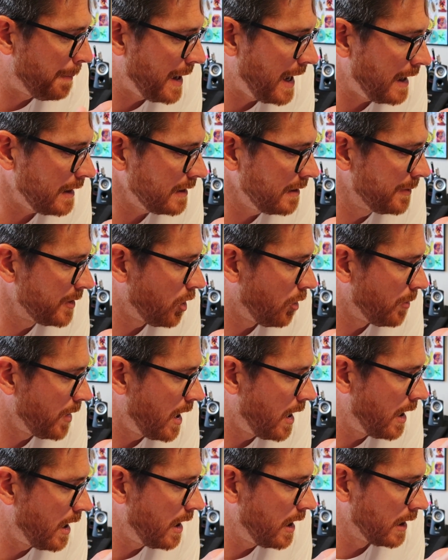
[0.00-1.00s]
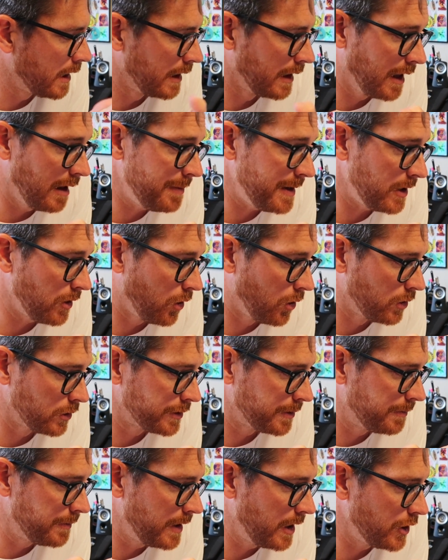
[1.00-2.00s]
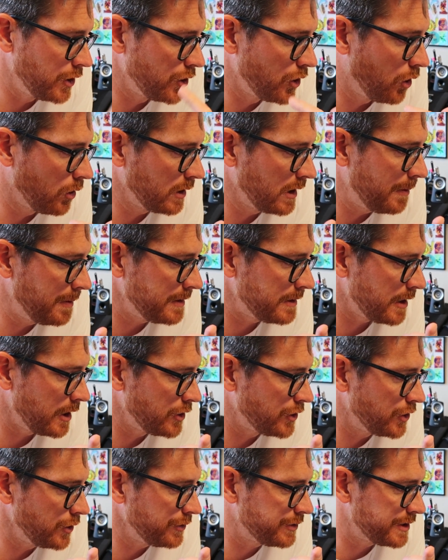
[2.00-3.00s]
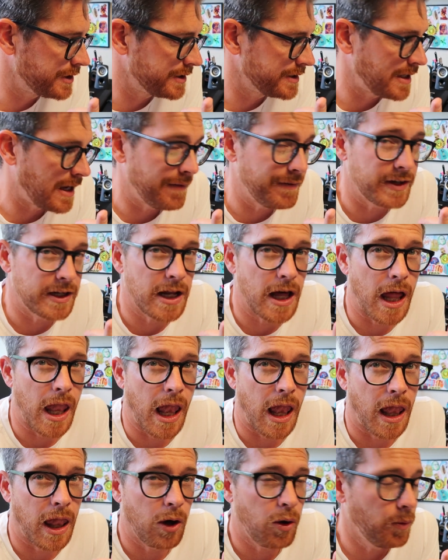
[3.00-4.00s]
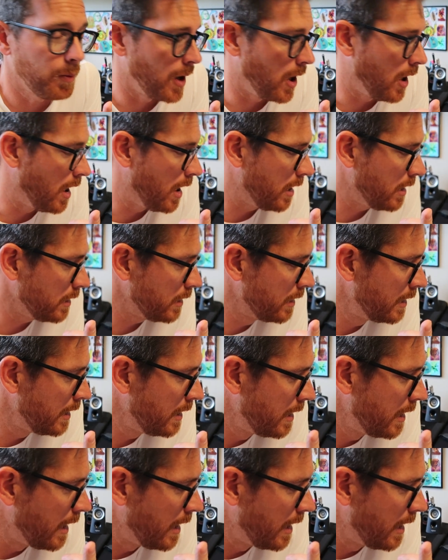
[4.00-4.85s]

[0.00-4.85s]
Pot Limit Omaha, Limit Hold'em, No Limit Deuce to 7 Low Ball,